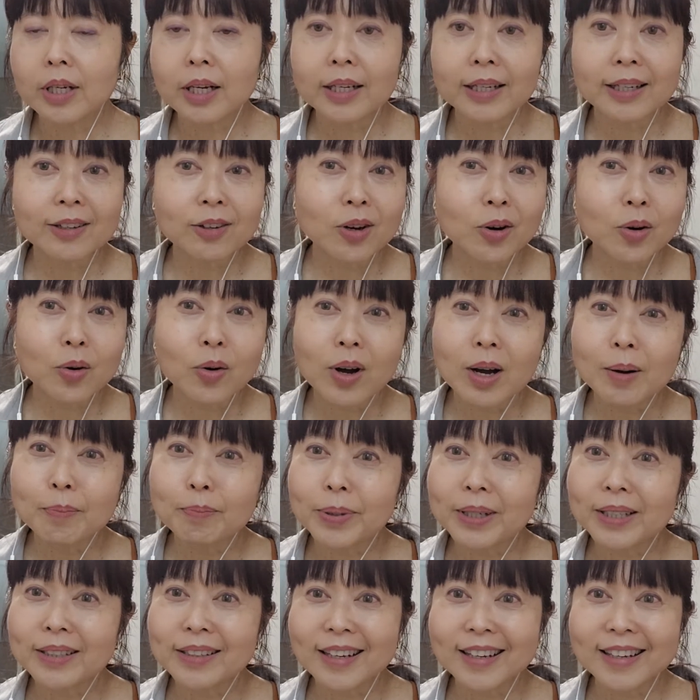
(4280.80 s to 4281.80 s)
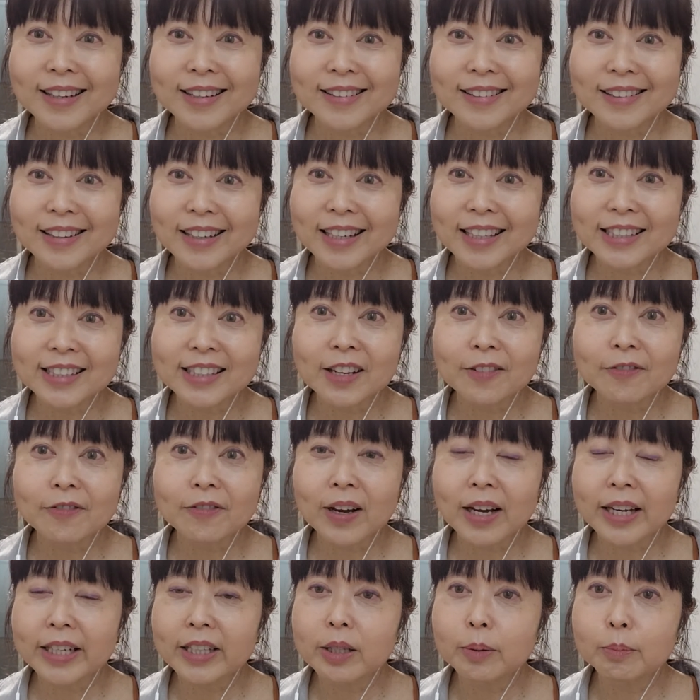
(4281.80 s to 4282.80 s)
go up and, like I said,
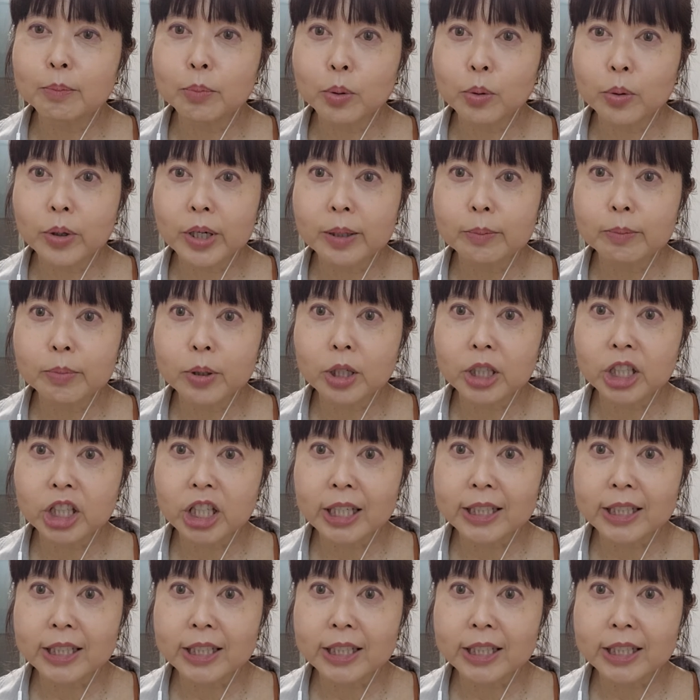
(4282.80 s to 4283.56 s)
find the boring book.